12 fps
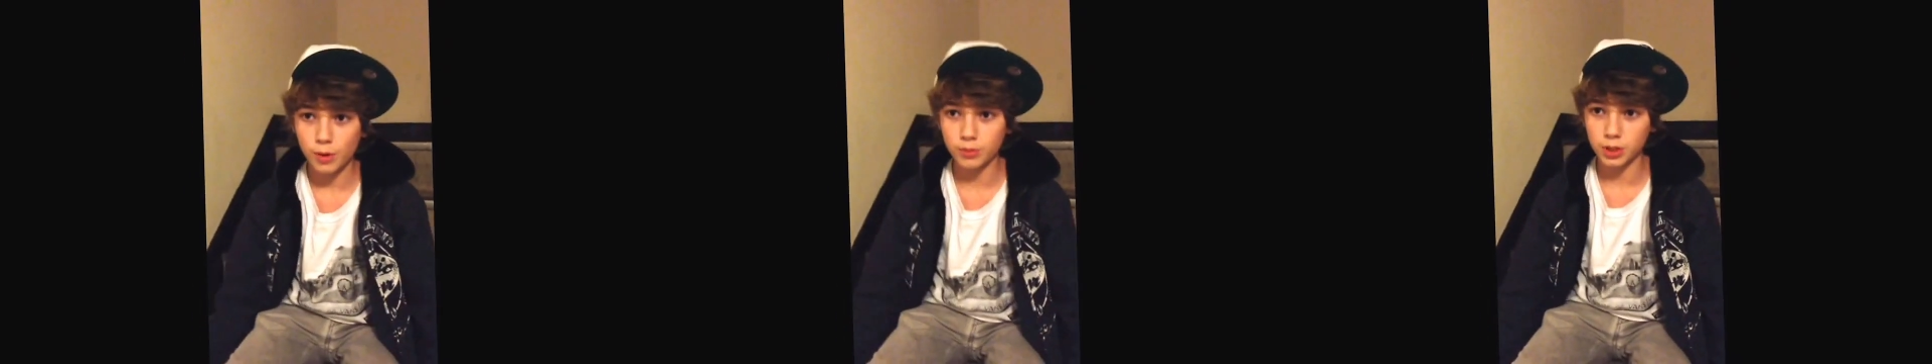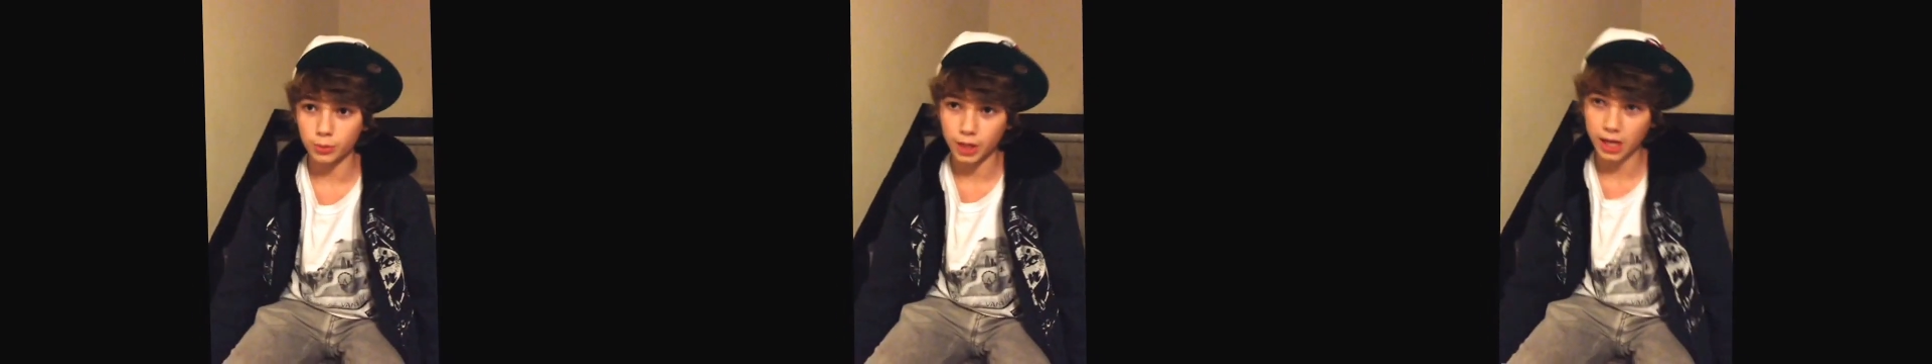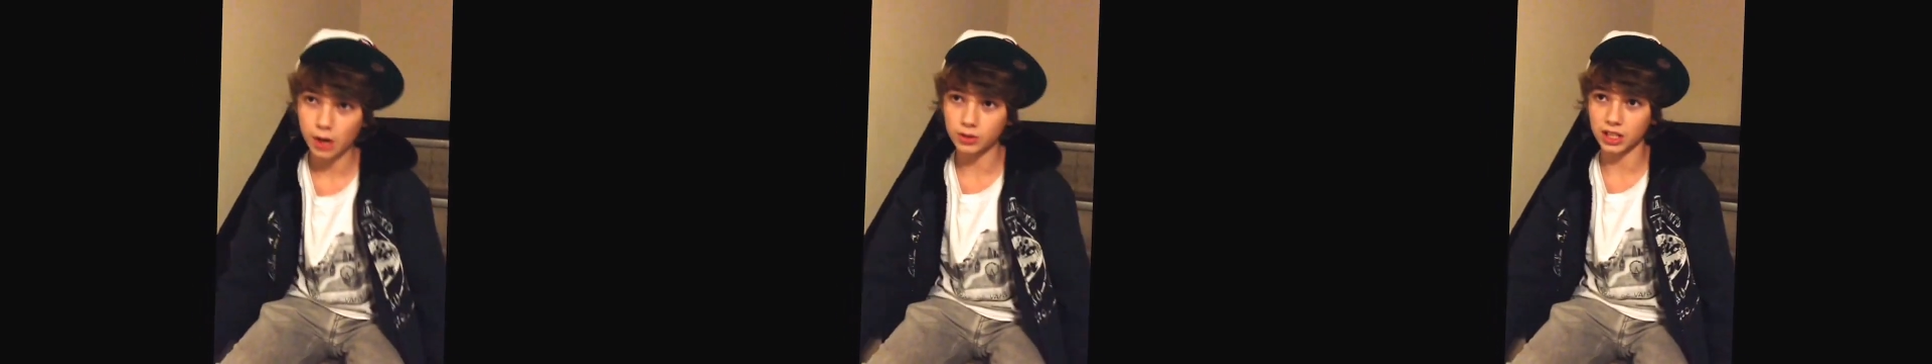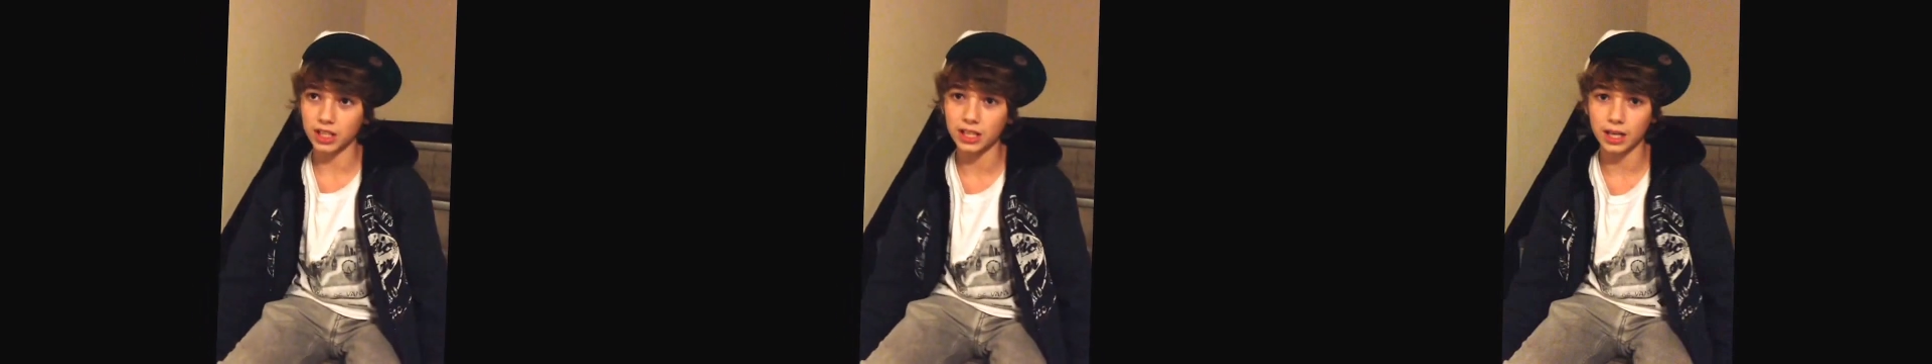Leaving so many
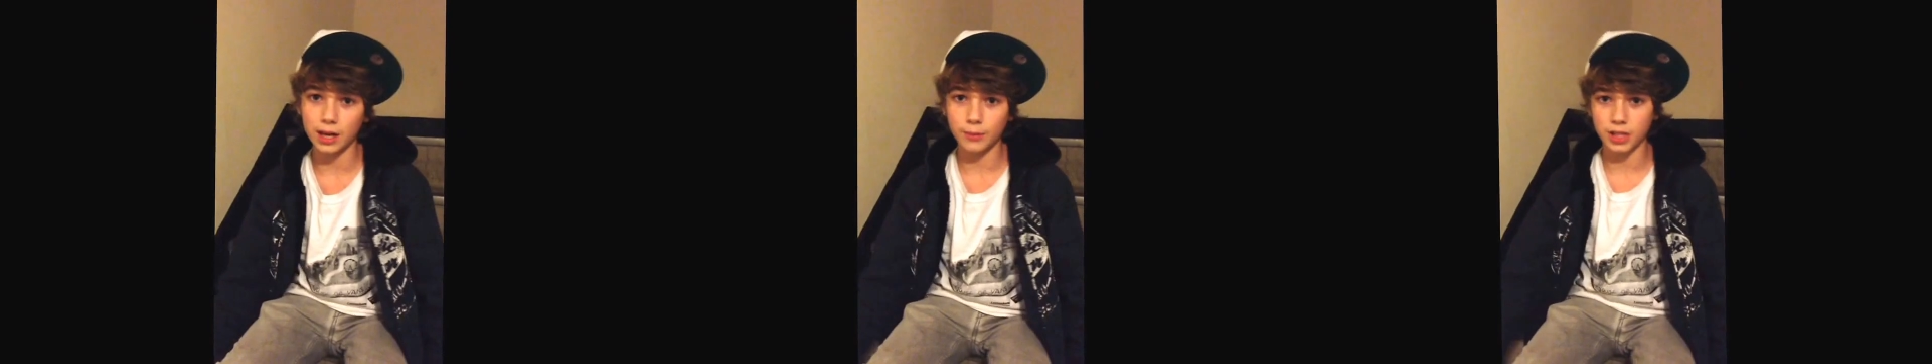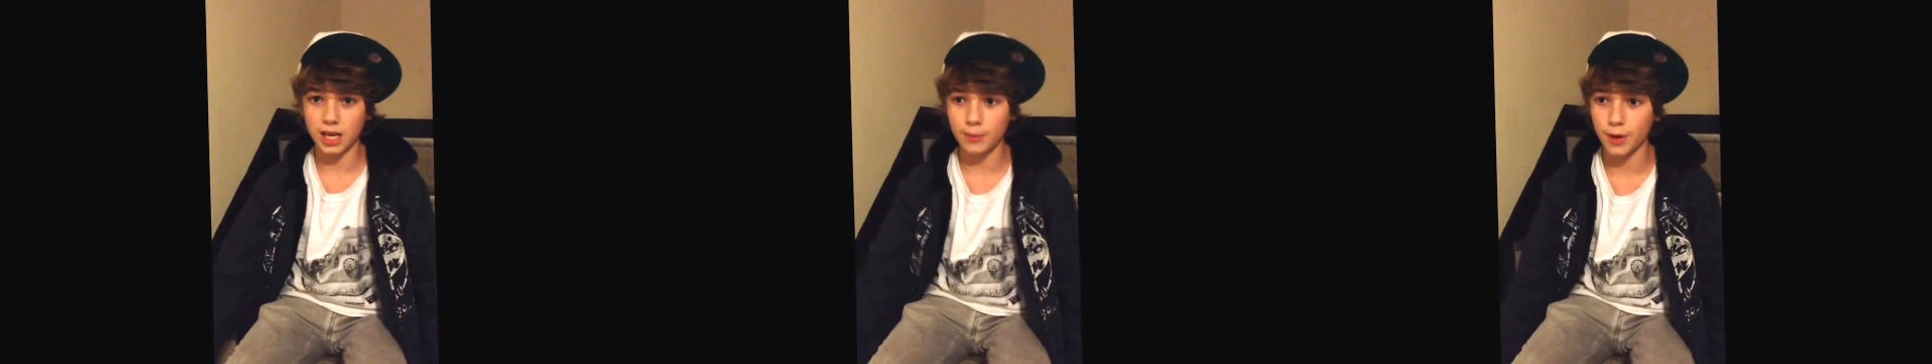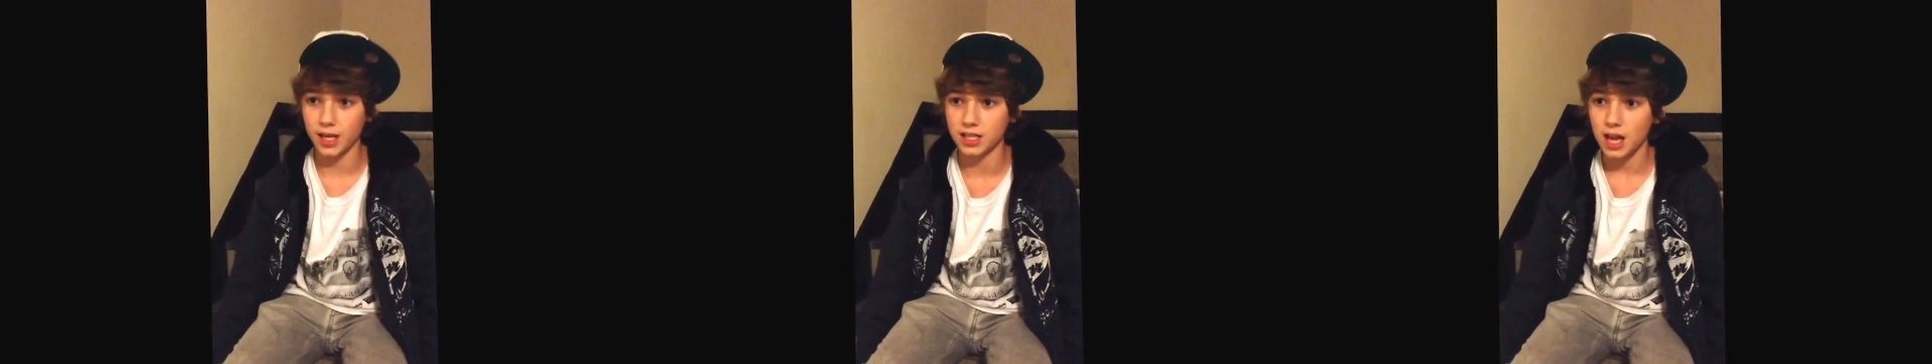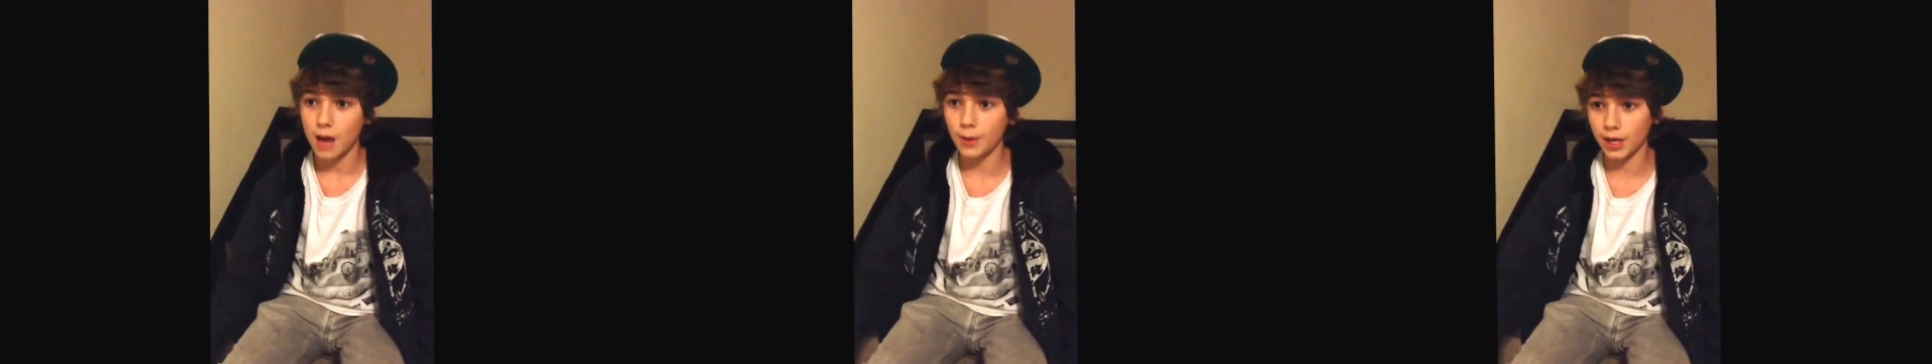girls, I nickname you
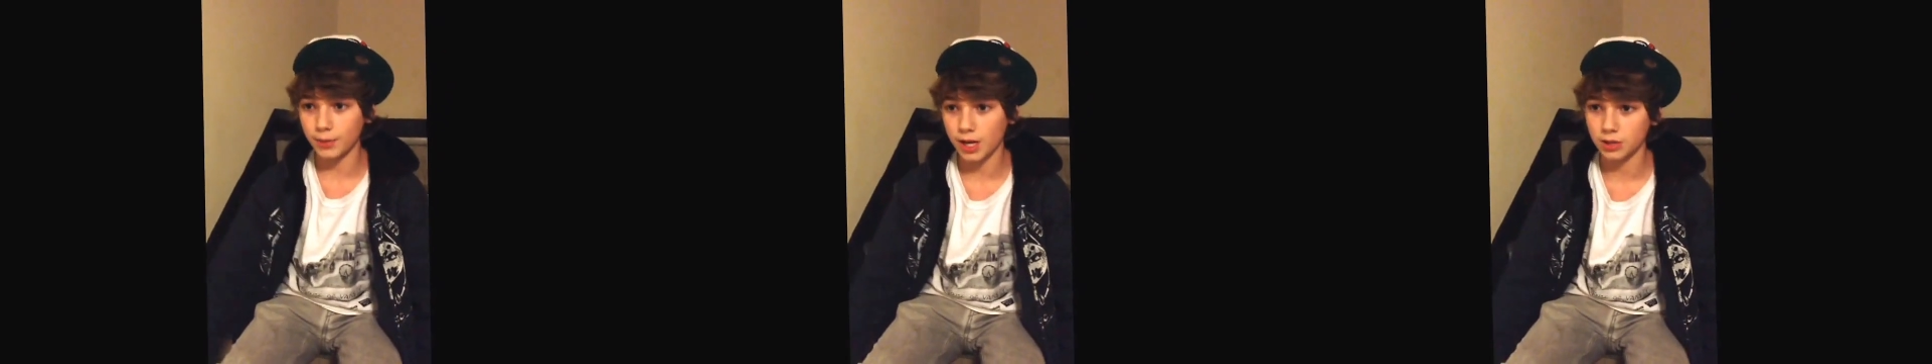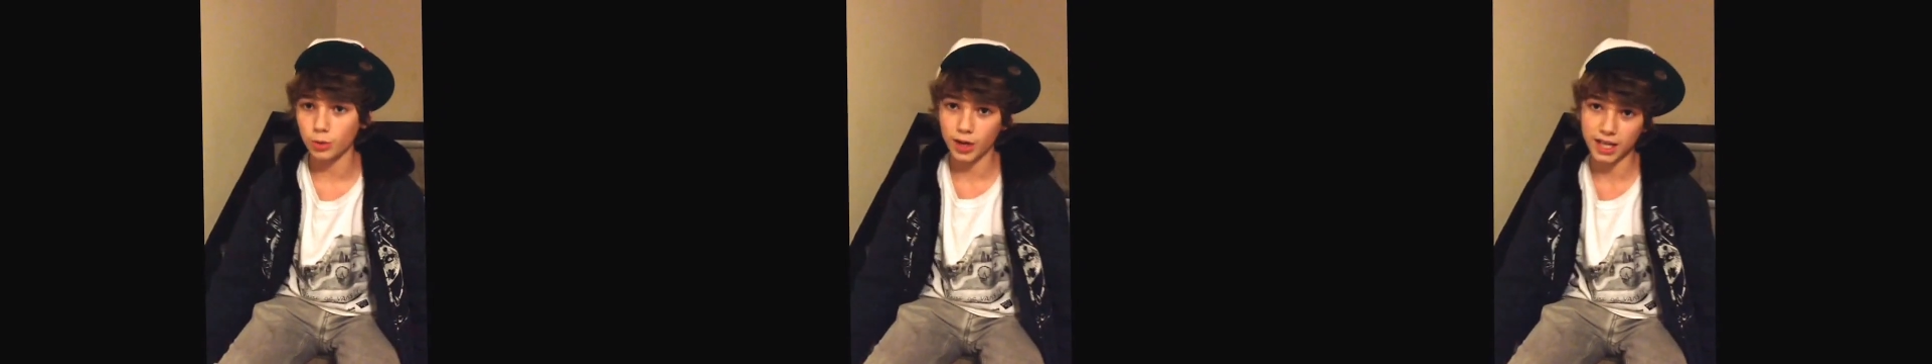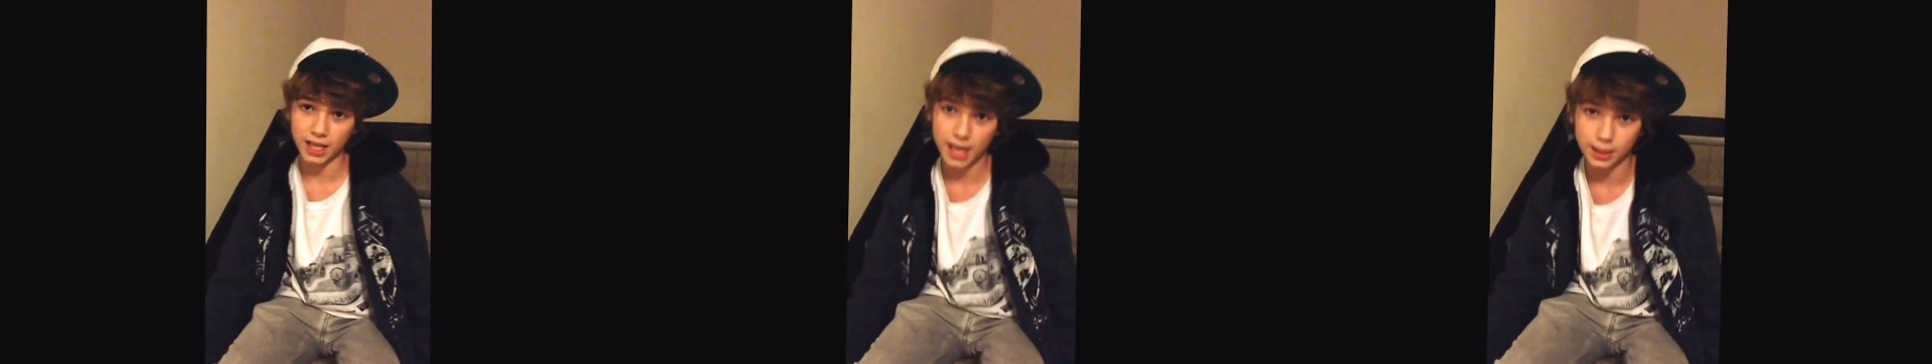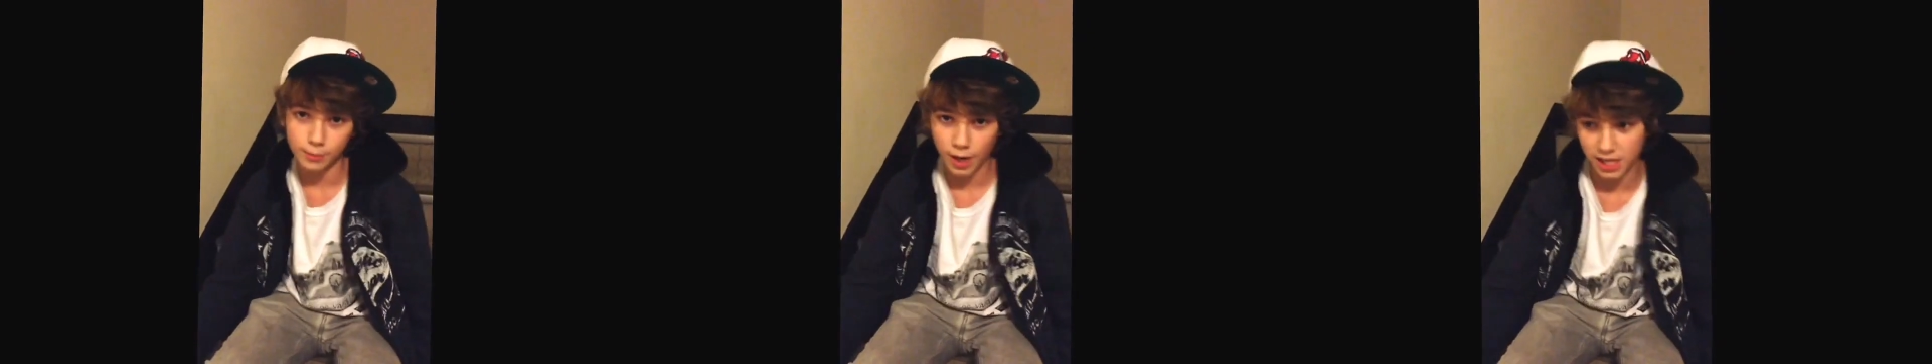Tampax. I'm better master, so I can't
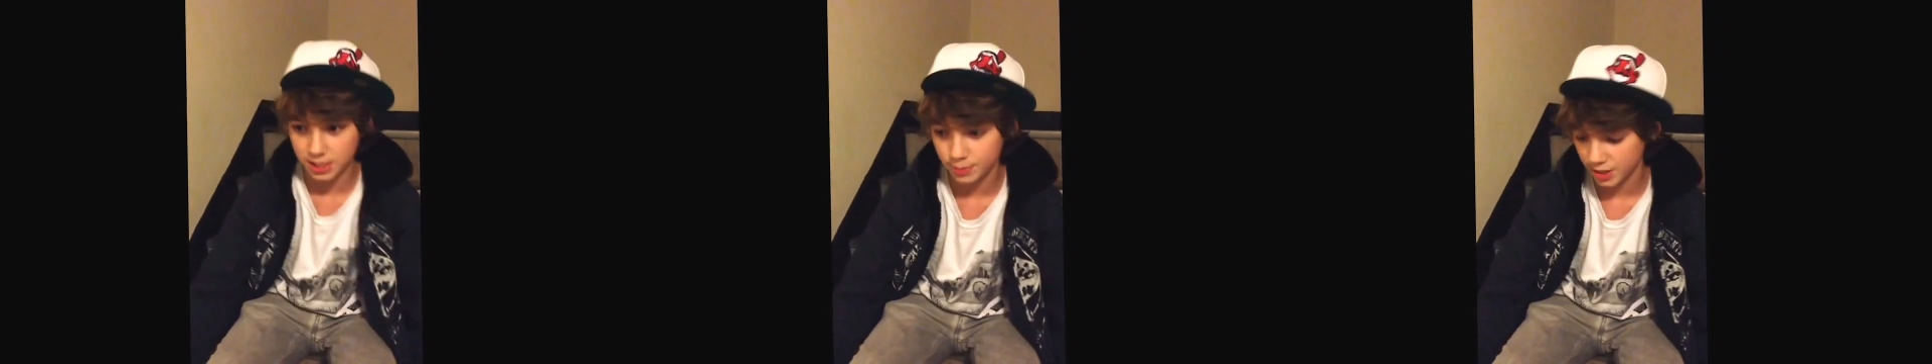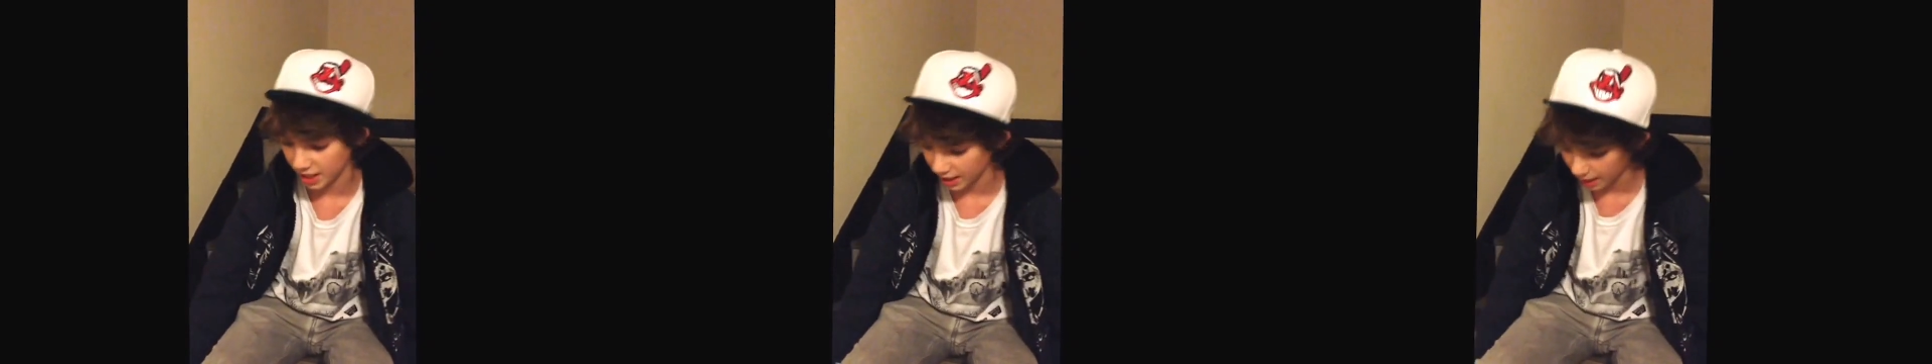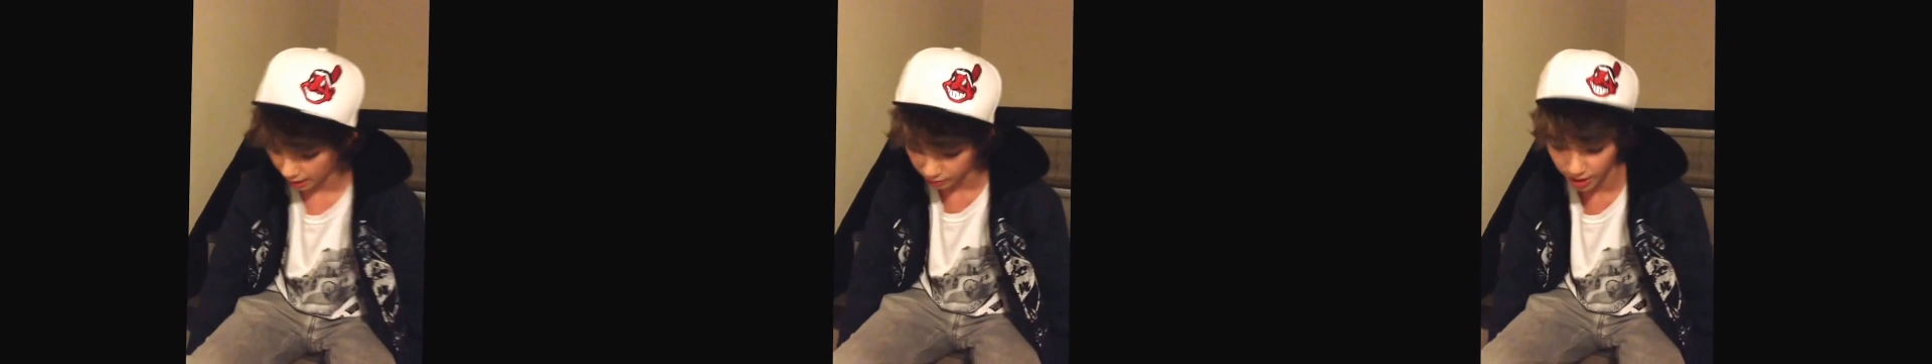add money, so still to get